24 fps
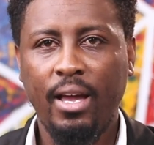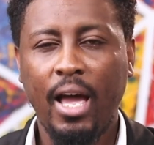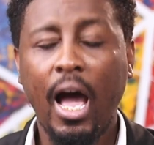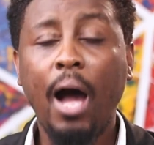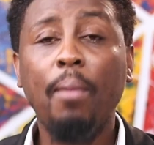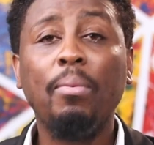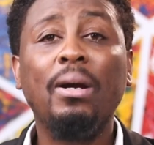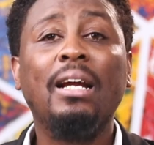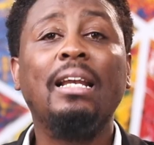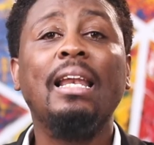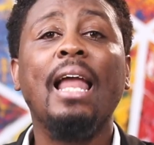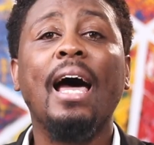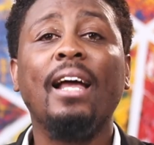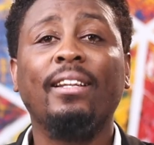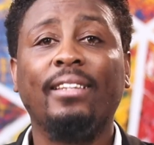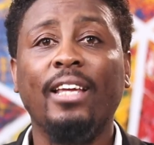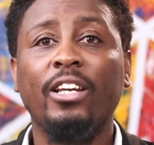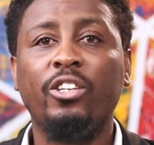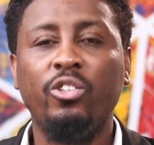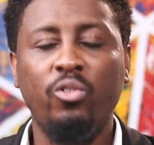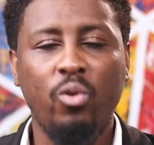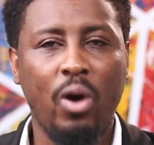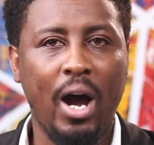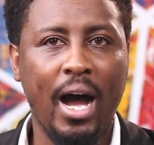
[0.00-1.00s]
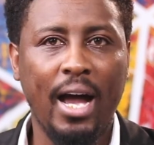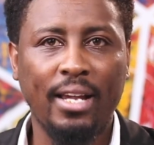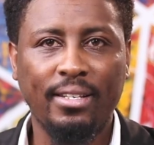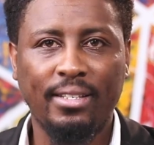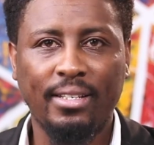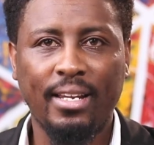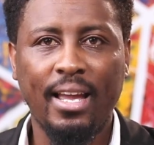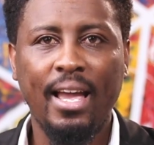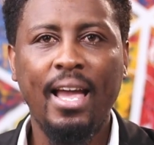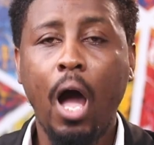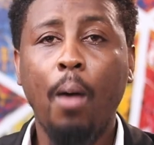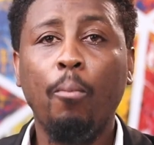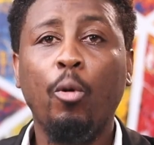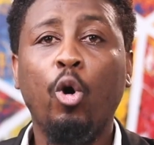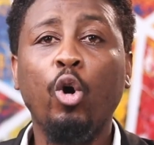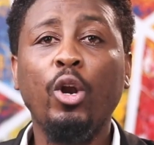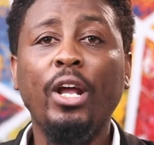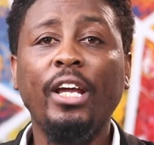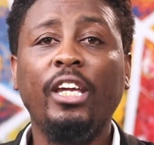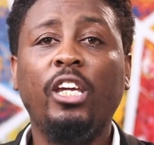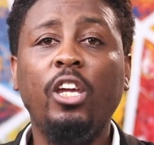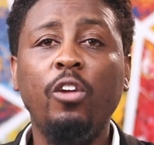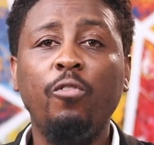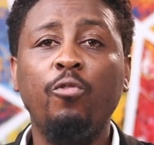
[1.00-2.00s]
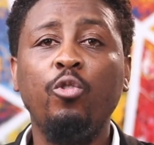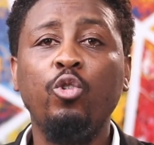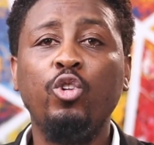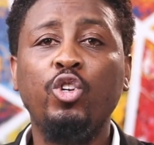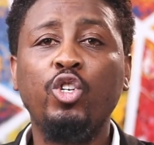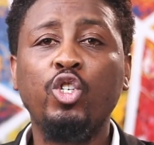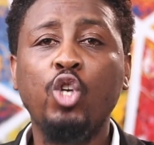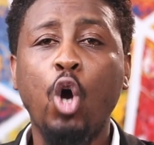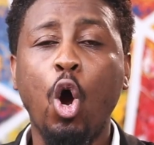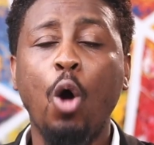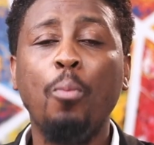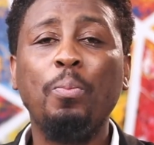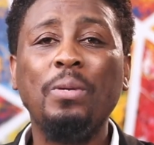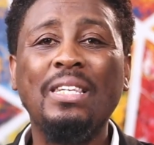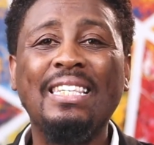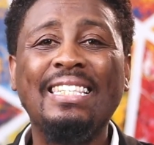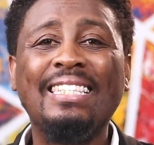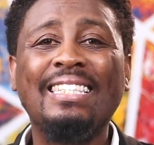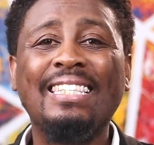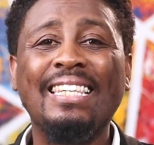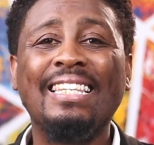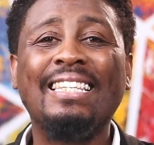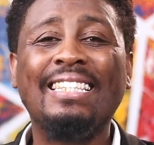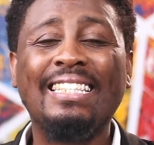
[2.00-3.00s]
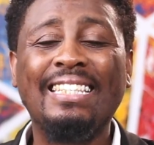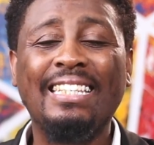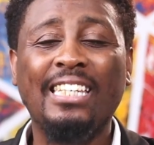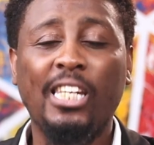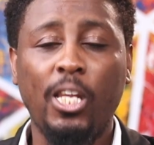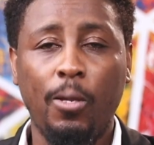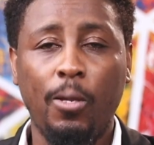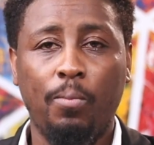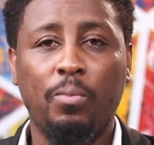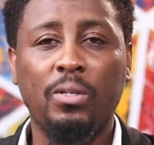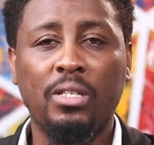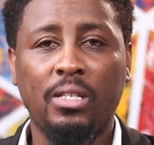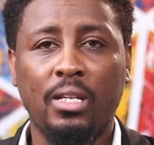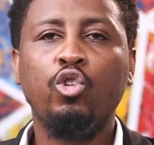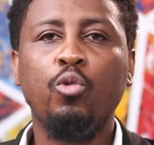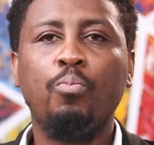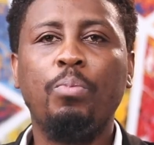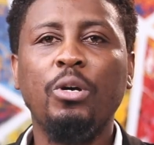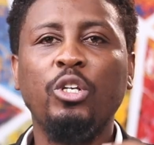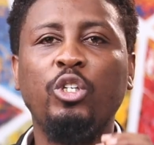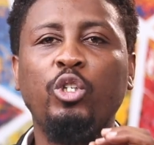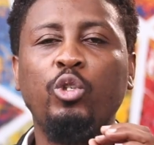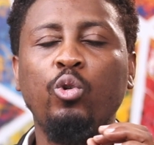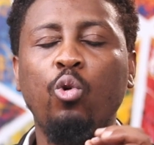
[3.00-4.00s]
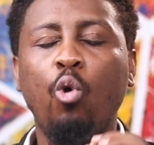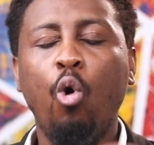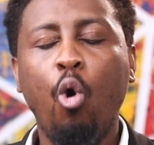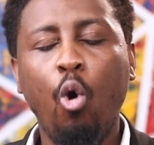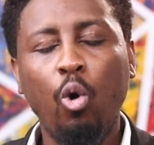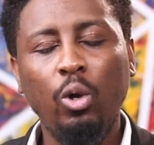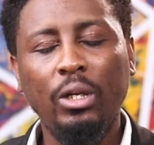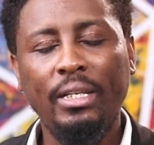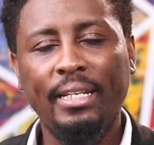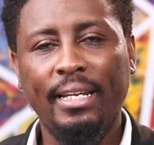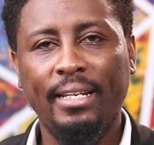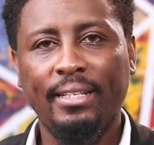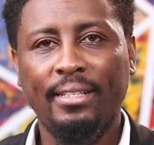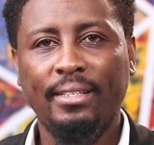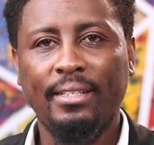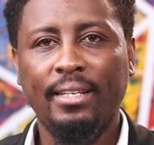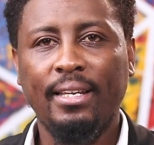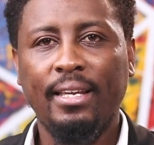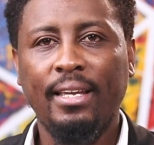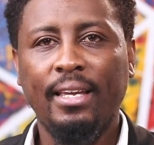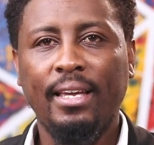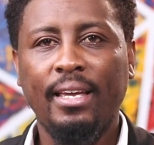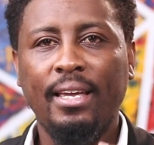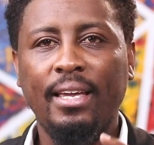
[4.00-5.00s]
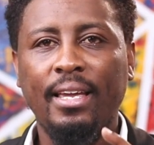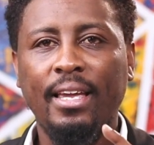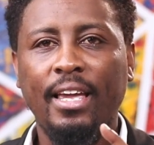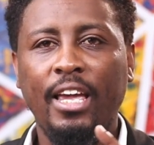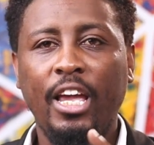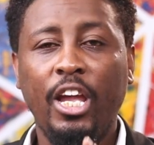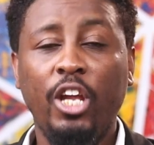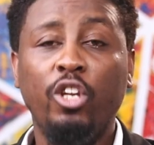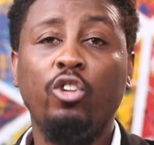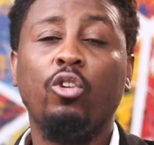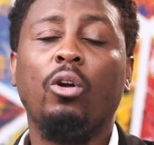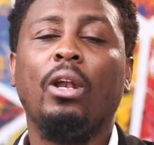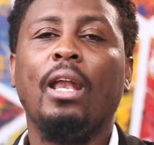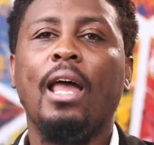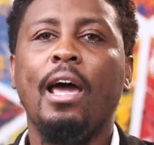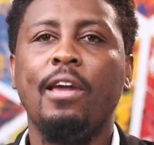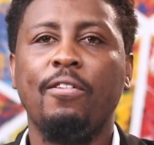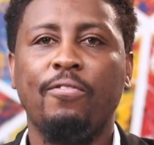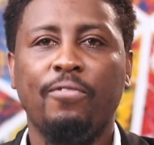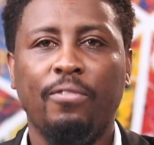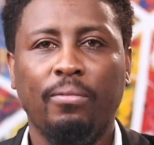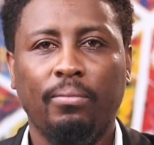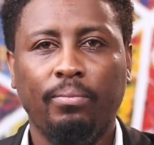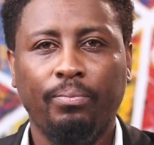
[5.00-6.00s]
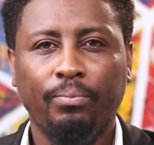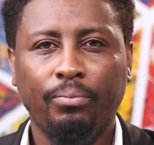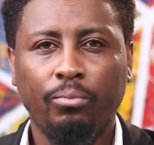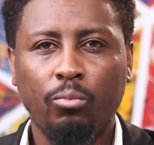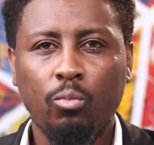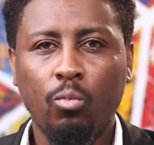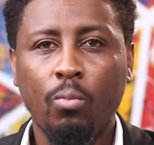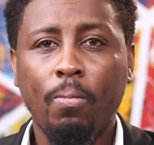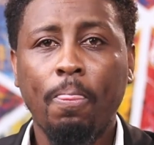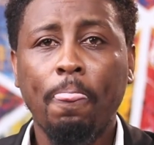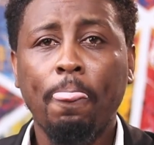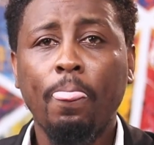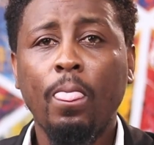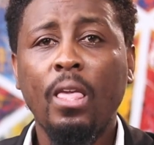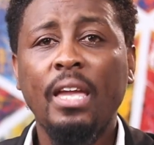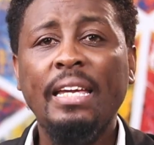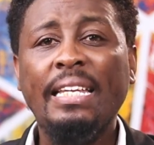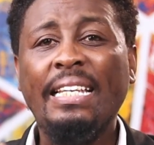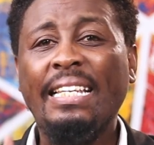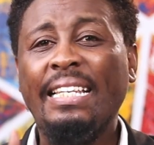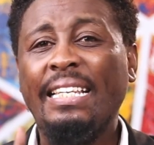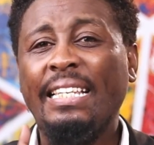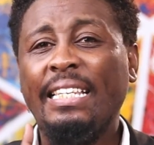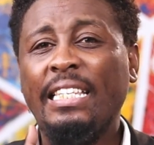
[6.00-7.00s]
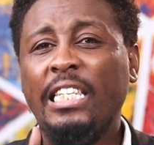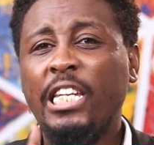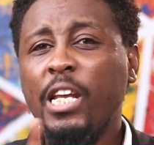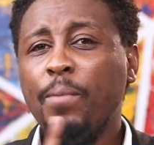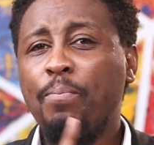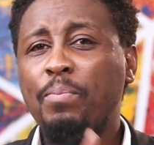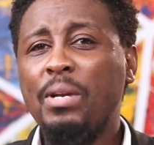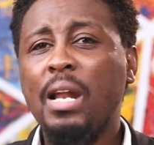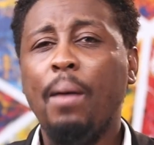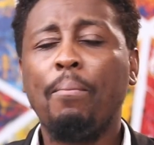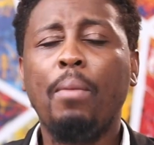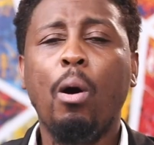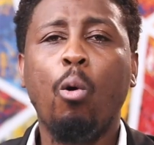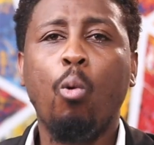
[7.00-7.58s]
I'm glad that you asked. I'm going to give you top 6 tips to pursue wholeness in your life. Tip number